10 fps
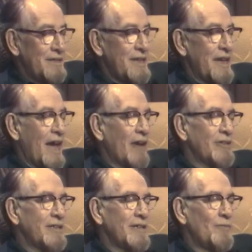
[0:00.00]
take
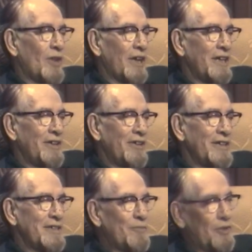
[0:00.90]
out plug-in
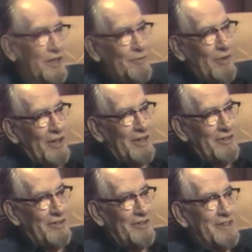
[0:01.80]
units, put in plug-in
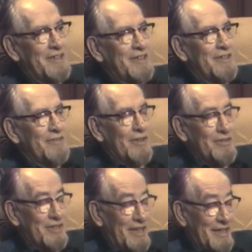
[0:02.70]
units, and do
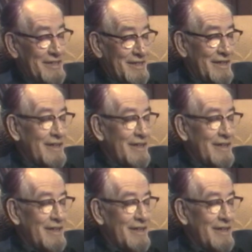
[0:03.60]
those things.